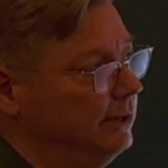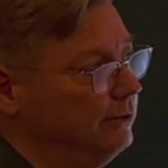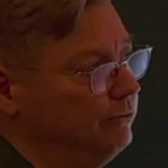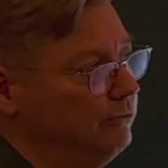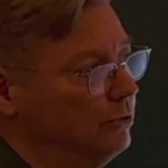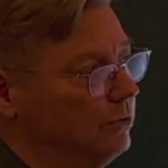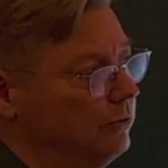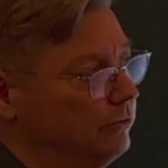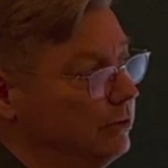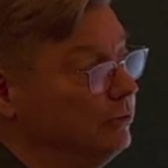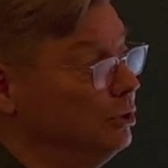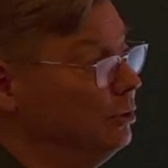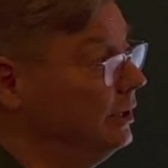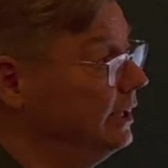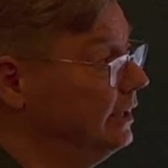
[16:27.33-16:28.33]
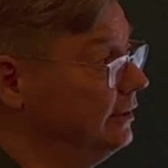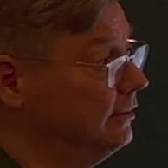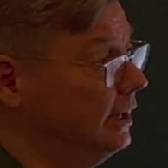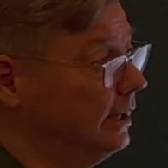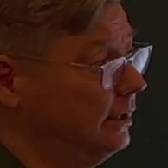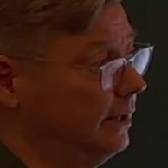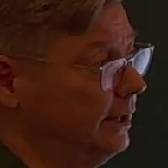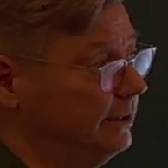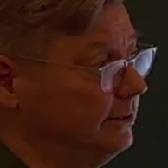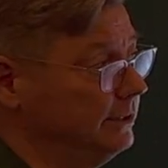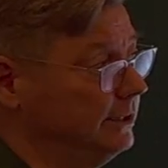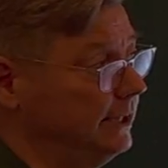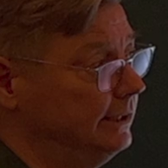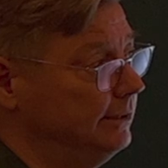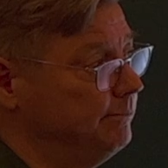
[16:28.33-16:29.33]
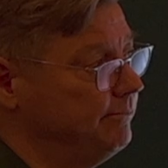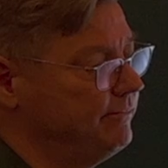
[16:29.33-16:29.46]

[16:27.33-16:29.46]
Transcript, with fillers: mm-hmm. for, for viewing at a later date.